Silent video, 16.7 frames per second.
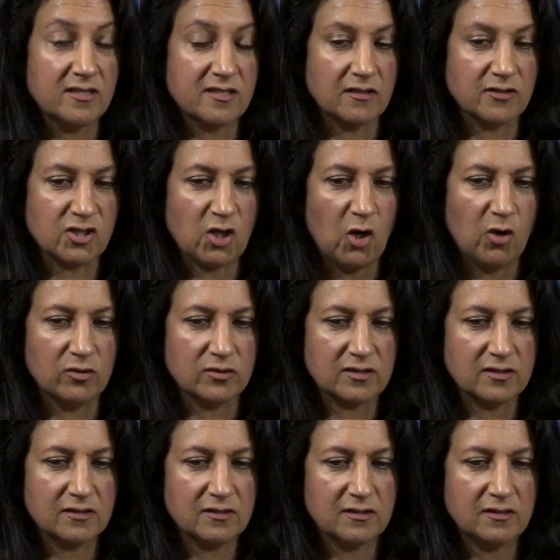untold
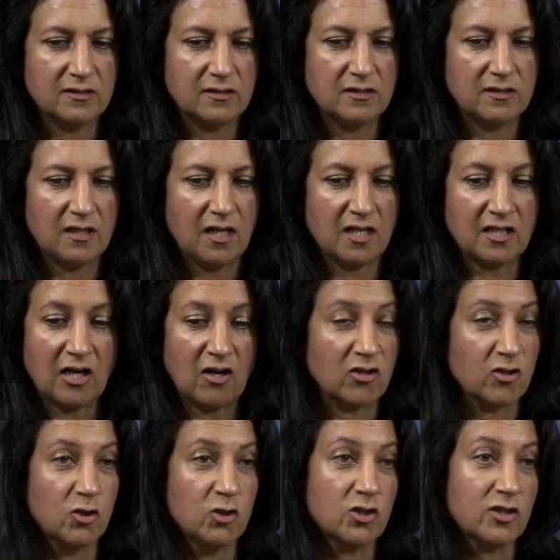and can't
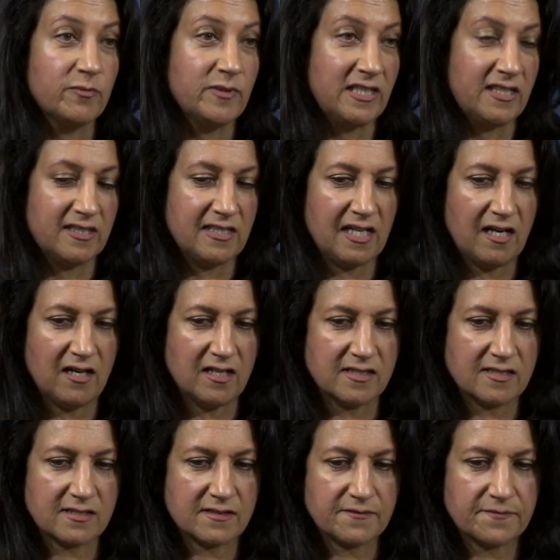look me in the eyes.